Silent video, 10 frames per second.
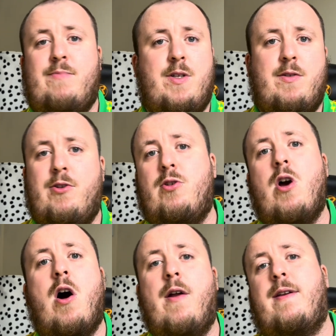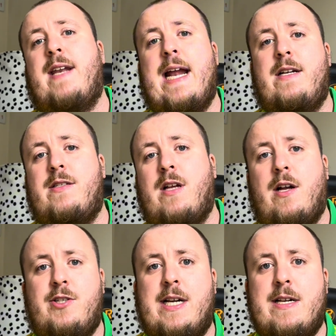you can't then
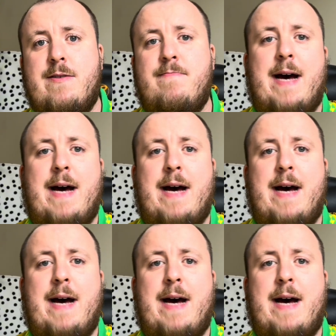start gelling them